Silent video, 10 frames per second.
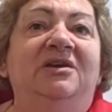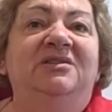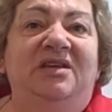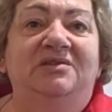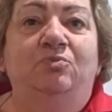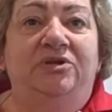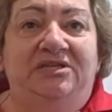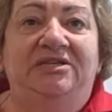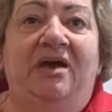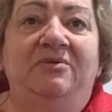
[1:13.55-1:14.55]
Doesn't want
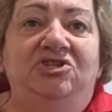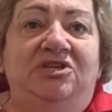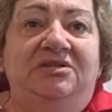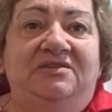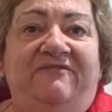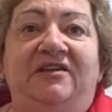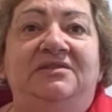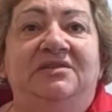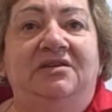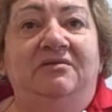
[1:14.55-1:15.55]
to damage his
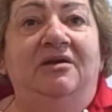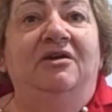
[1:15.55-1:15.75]
fancy